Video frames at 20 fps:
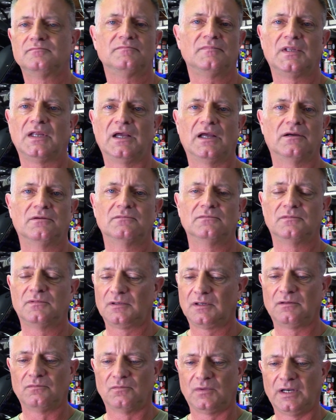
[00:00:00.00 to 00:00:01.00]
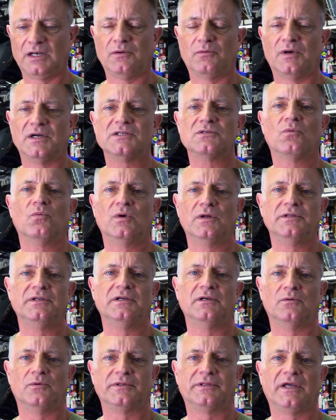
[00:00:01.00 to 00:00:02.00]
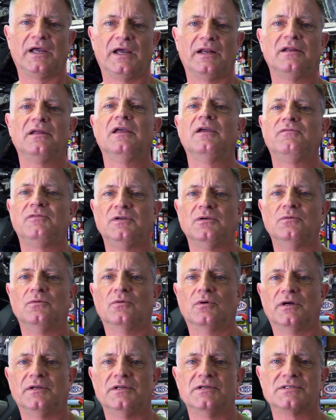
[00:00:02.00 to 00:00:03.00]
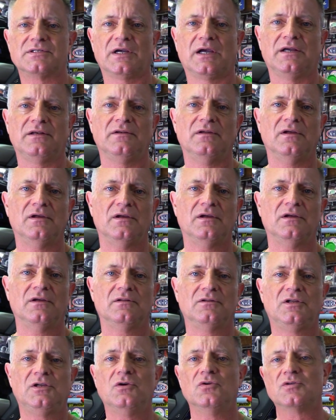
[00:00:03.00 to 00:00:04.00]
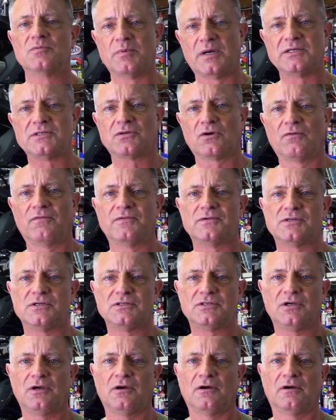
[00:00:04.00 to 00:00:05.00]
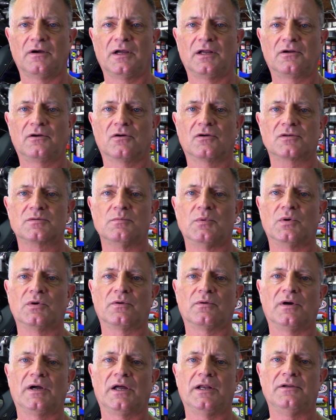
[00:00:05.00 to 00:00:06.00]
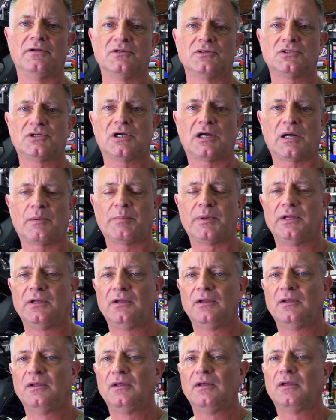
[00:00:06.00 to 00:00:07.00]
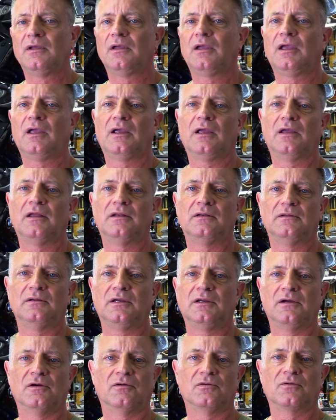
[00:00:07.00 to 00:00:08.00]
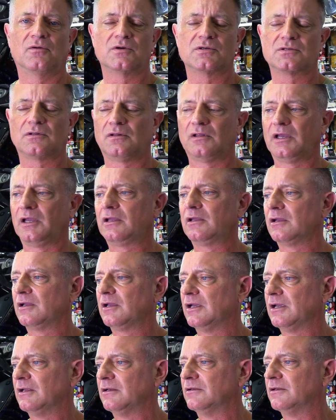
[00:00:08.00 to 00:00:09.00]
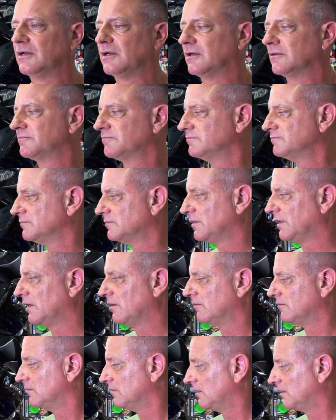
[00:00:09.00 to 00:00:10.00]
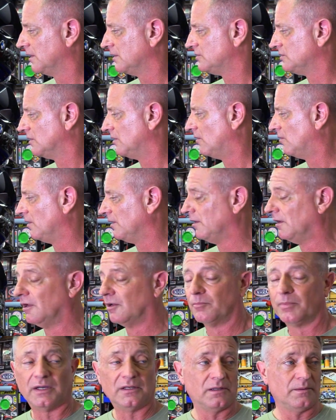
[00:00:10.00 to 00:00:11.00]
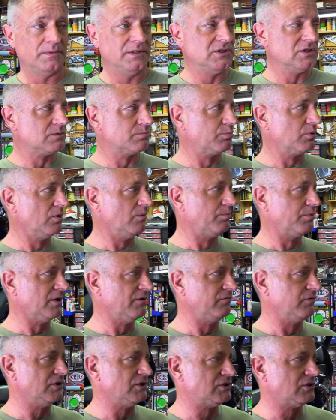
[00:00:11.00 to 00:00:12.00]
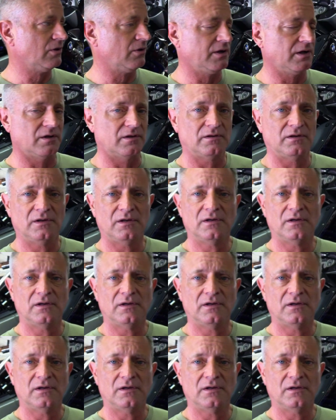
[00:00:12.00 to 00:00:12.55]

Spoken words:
yeah, anyways, we'll deal with that if you decide to use my services here at Kirk's Motorrad shop and here in Crystal Lake, and you know, I'll get you going. But let me just real briefly show you.